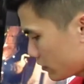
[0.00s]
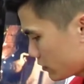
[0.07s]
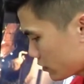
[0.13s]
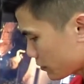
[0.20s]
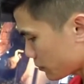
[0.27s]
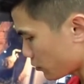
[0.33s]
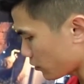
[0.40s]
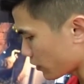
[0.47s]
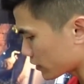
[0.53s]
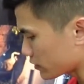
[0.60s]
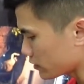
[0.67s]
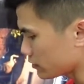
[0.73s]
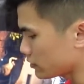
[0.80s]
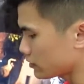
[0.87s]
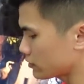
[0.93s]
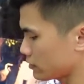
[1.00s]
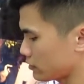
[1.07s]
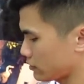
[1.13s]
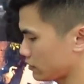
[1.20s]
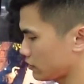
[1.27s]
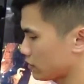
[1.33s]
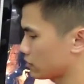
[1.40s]
Just pull until here.
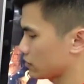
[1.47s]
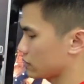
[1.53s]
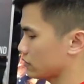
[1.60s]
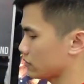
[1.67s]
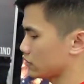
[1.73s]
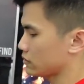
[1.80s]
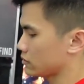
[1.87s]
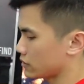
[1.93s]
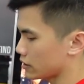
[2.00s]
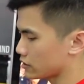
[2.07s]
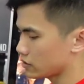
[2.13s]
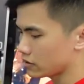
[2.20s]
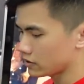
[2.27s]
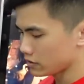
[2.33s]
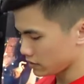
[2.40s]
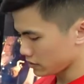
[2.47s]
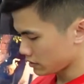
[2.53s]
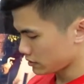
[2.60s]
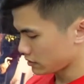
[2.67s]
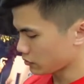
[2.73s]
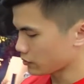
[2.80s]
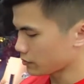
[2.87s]
That's all.
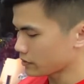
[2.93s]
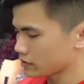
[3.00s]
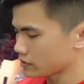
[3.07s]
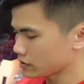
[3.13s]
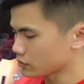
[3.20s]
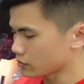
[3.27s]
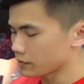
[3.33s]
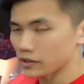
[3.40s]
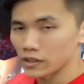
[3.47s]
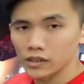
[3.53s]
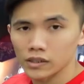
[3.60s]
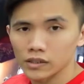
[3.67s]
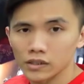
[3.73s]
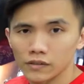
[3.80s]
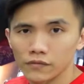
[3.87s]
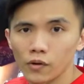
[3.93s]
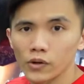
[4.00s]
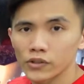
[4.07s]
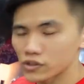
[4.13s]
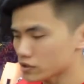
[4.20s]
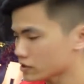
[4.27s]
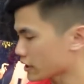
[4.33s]
This will be 4
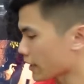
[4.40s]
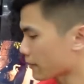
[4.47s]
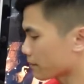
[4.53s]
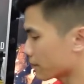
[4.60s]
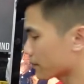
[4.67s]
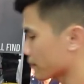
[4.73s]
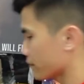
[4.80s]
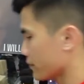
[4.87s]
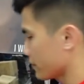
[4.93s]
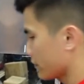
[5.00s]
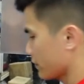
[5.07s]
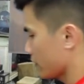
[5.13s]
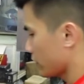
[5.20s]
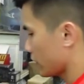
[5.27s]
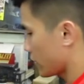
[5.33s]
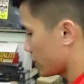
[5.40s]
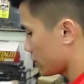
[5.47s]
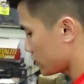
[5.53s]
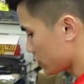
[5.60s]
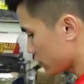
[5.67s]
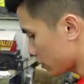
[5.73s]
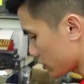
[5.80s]
inches gap.
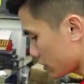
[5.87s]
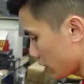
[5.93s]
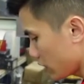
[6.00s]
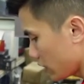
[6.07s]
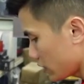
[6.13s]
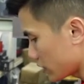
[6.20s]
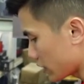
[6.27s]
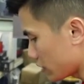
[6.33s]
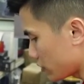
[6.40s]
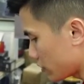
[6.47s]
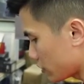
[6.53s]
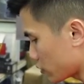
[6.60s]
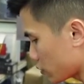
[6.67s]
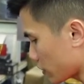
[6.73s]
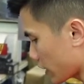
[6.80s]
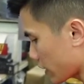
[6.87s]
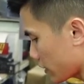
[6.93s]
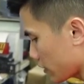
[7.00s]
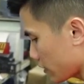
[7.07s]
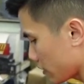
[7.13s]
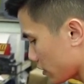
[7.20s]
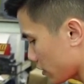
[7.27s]
Okay, then you need to like
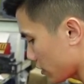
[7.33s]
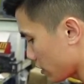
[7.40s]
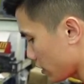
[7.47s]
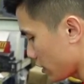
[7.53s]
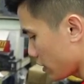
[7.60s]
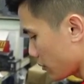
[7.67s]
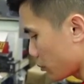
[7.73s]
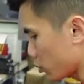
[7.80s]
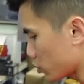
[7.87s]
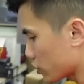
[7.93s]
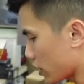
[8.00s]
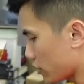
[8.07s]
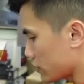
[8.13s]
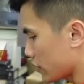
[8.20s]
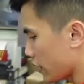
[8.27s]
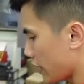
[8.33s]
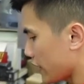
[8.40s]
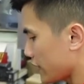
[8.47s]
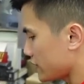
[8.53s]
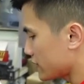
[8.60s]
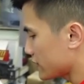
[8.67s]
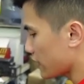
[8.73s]
push out the
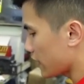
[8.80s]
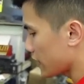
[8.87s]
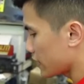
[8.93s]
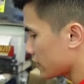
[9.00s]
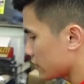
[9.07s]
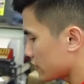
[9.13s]
air inside.